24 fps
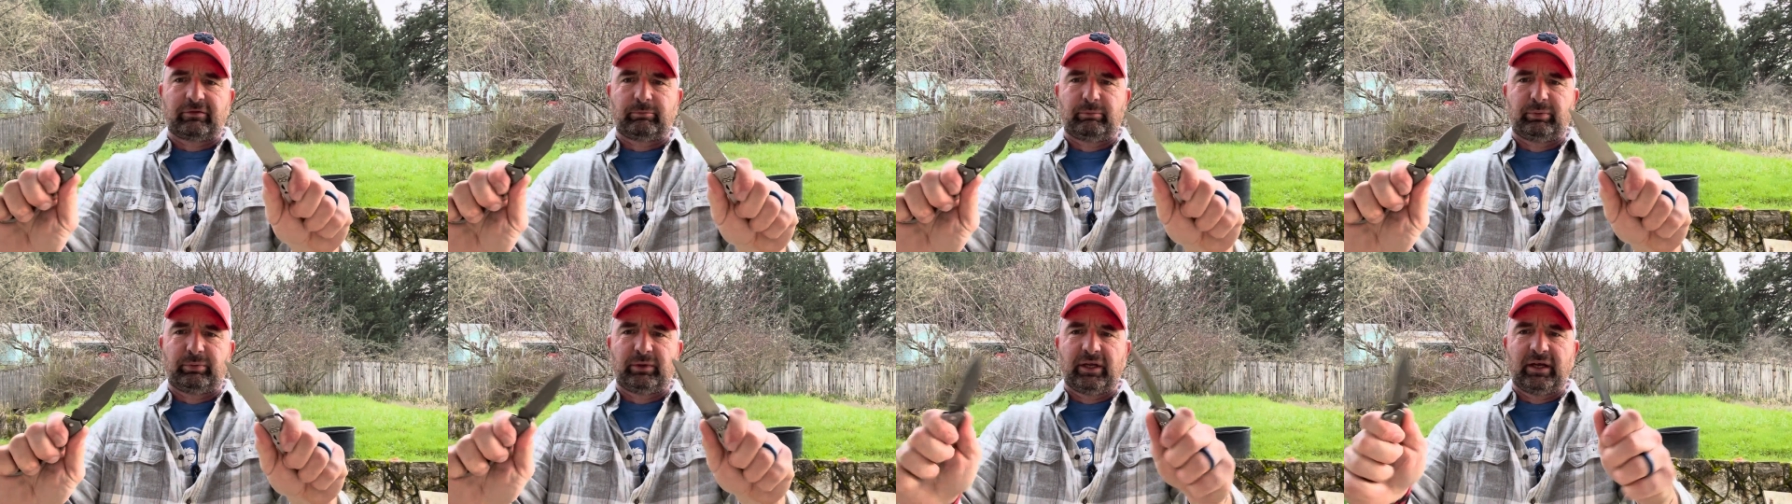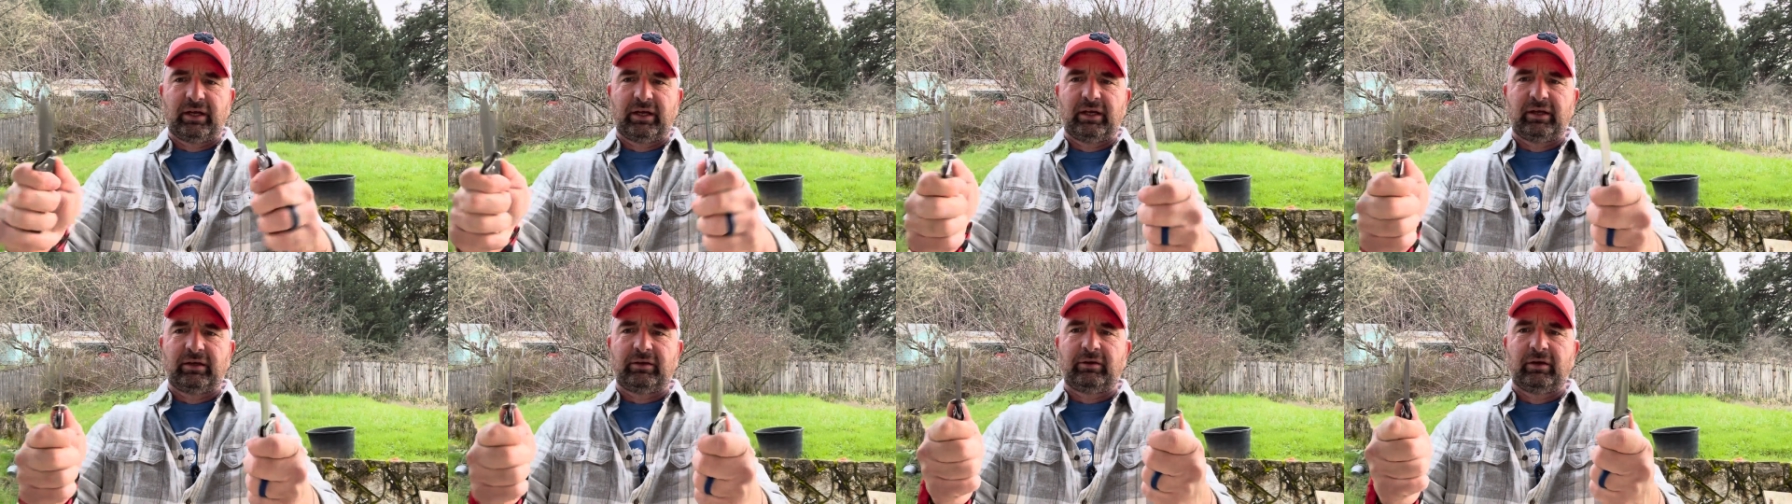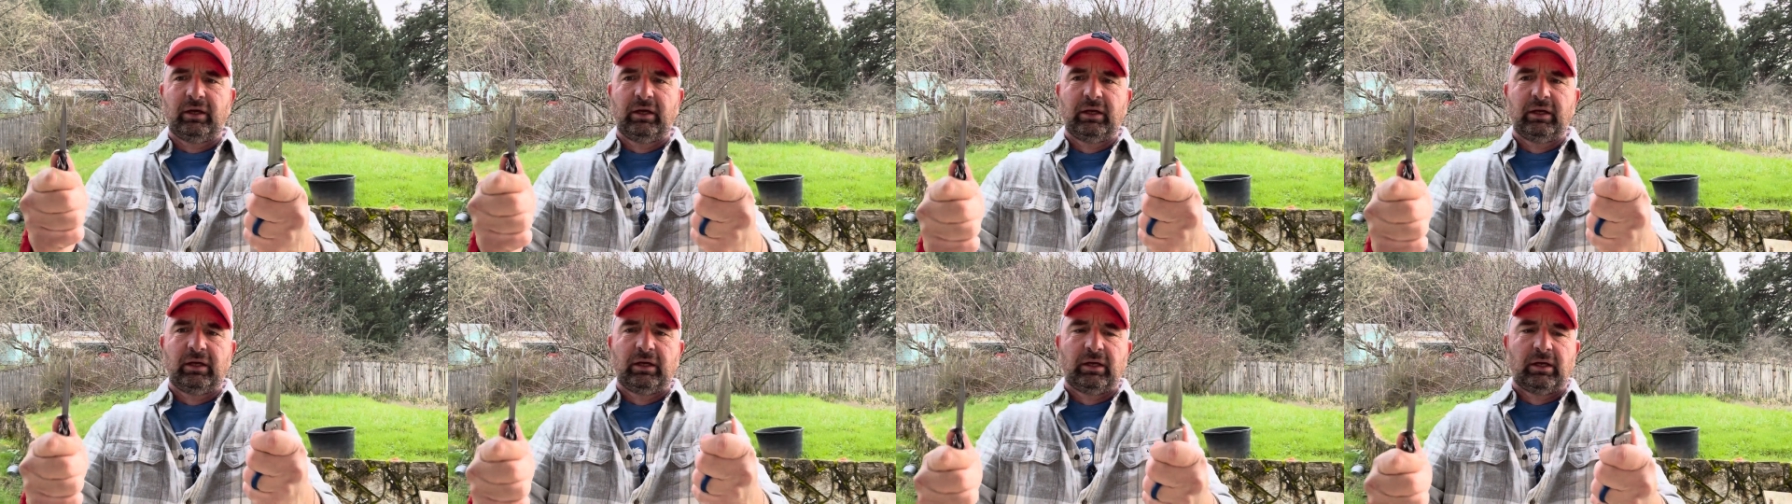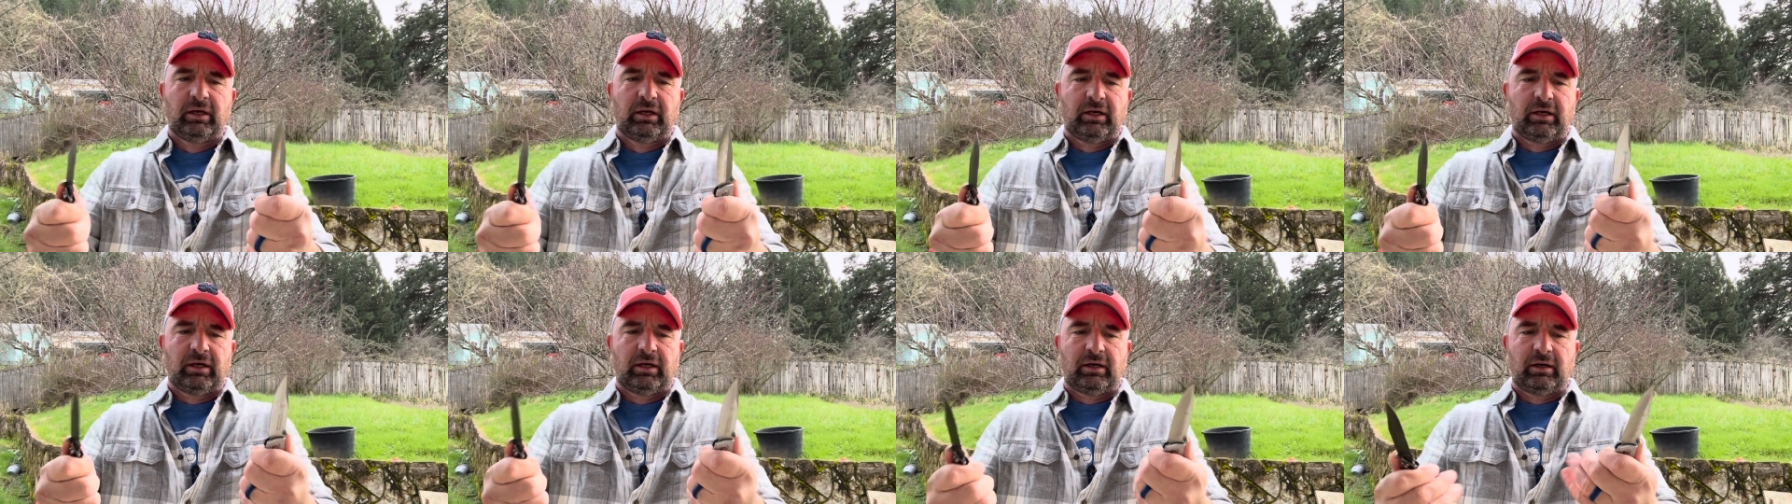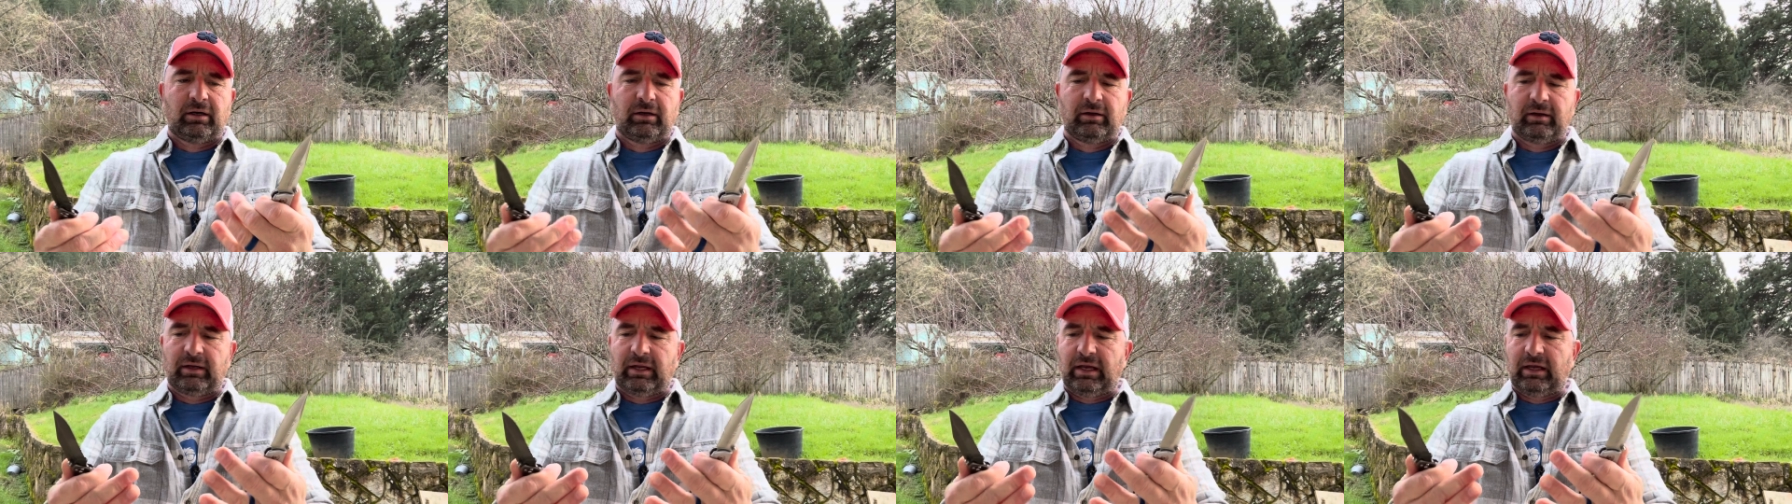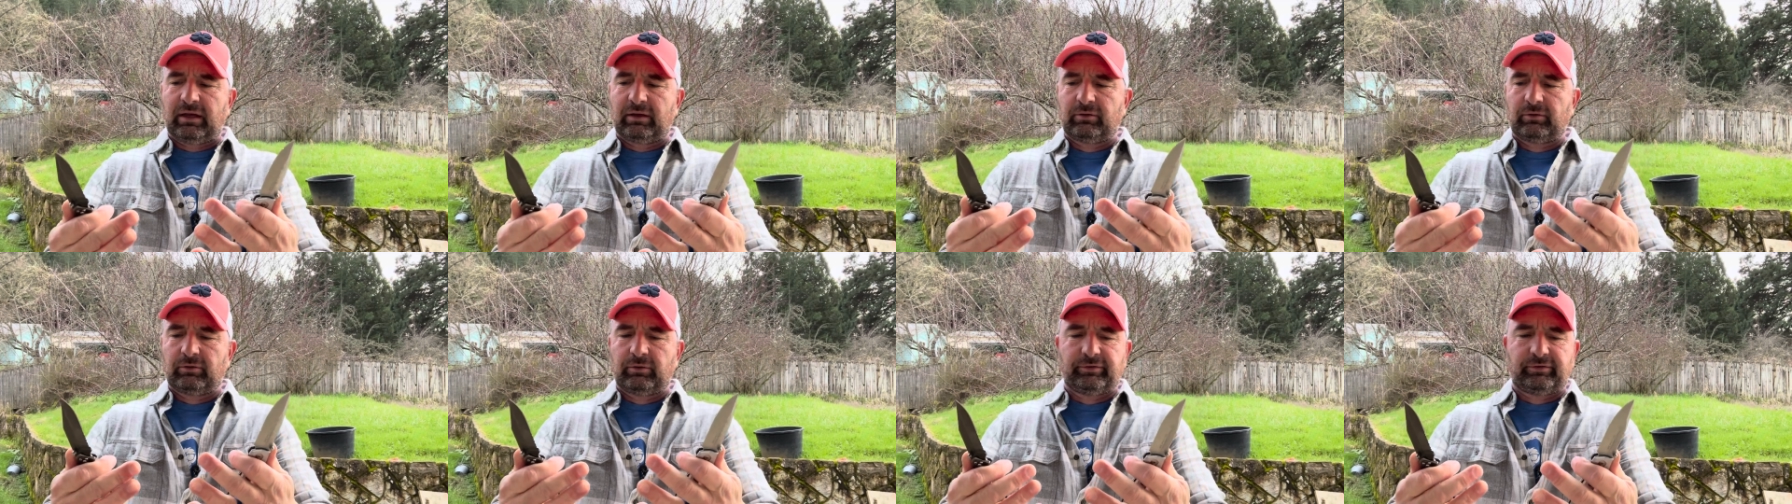blade,
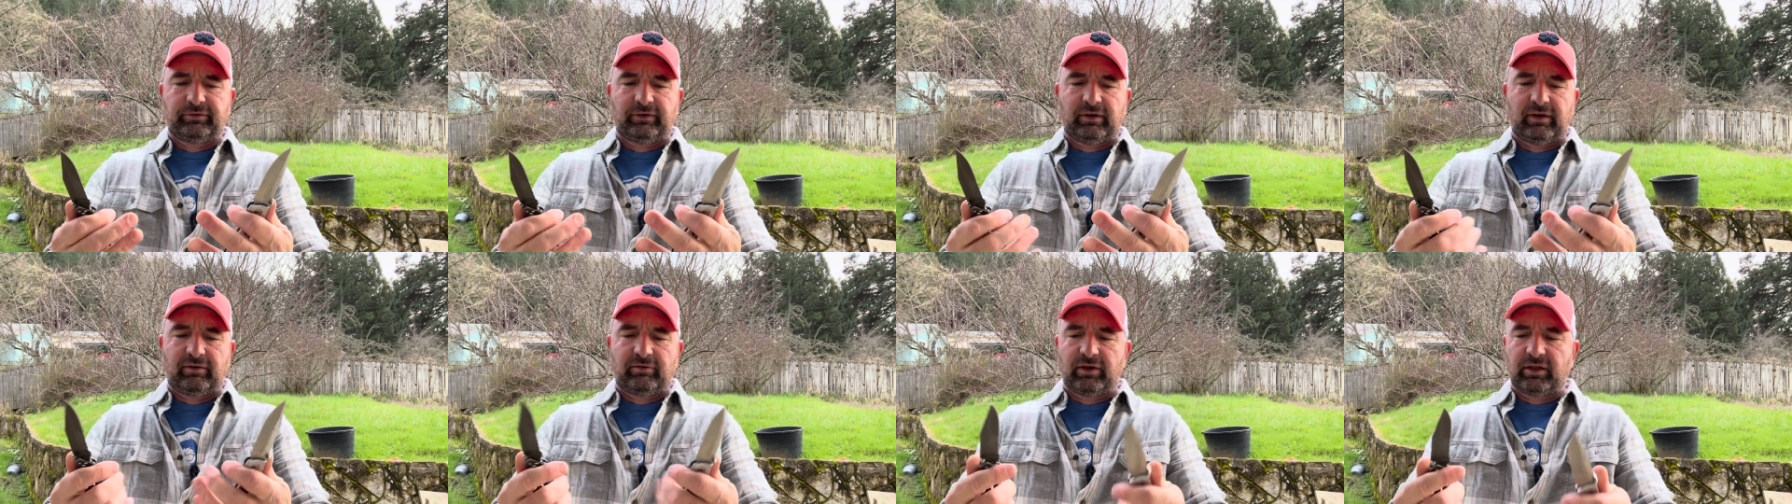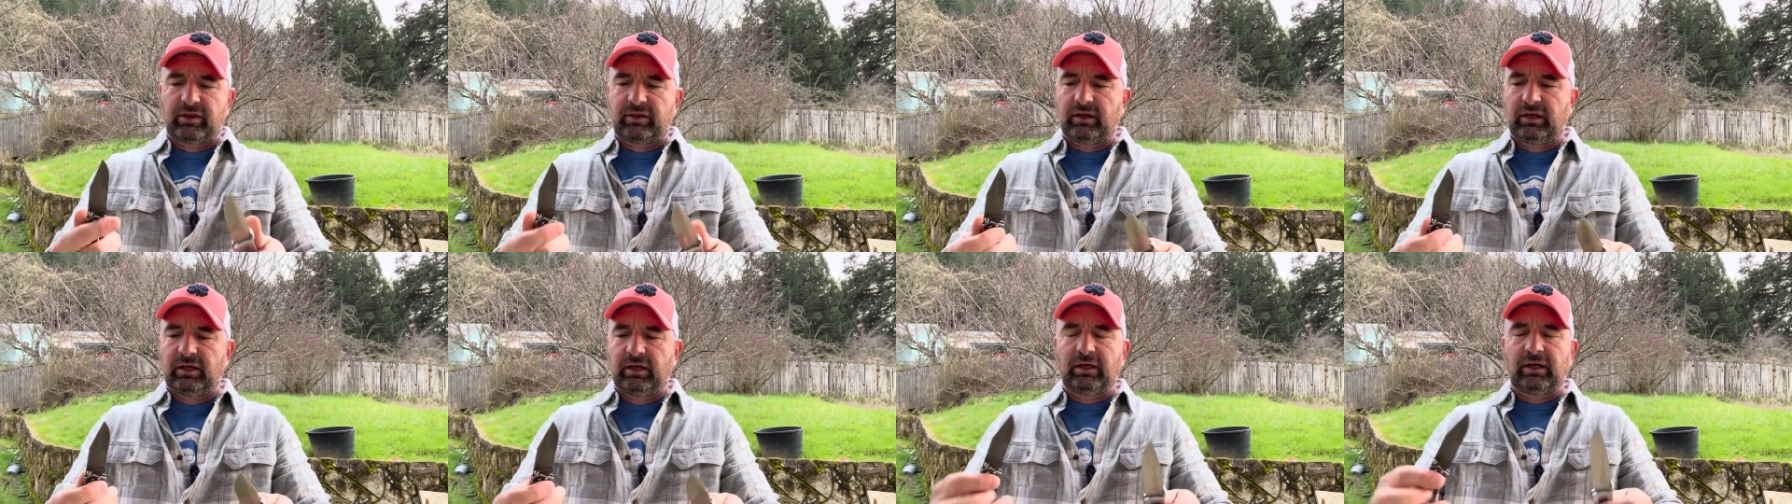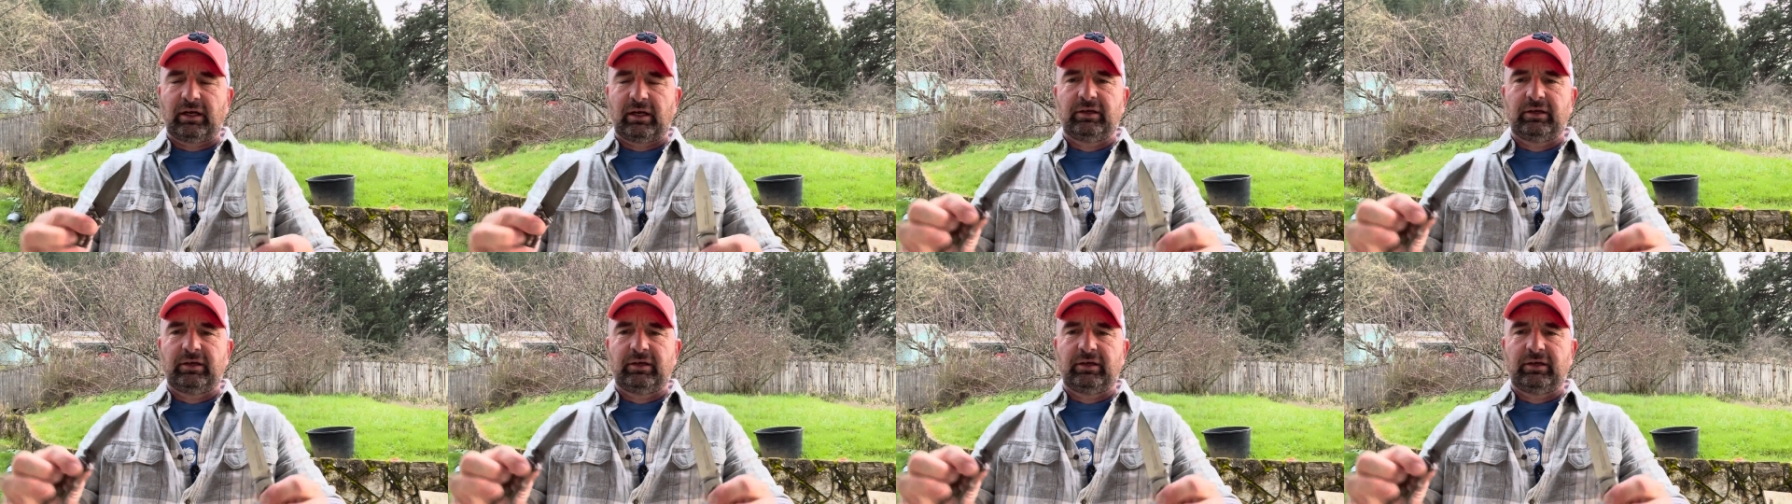handles and everything.